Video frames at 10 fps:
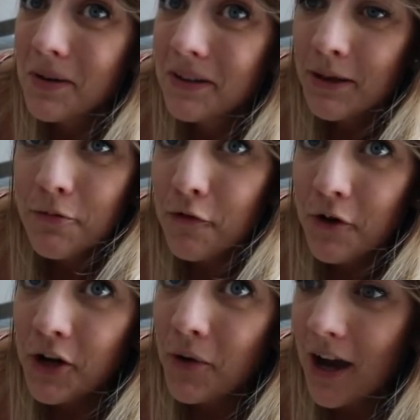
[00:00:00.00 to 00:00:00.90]
And then
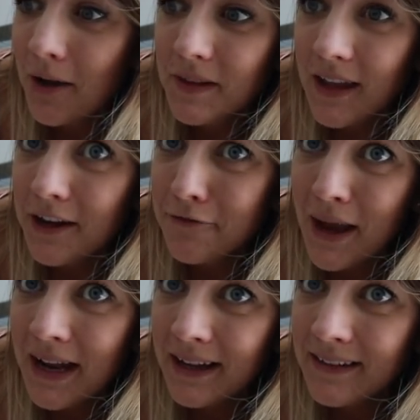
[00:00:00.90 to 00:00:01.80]
before I know it, I'm scared of
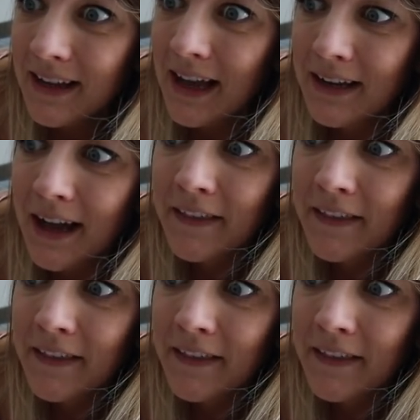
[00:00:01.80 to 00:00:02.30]
mayonnaise again,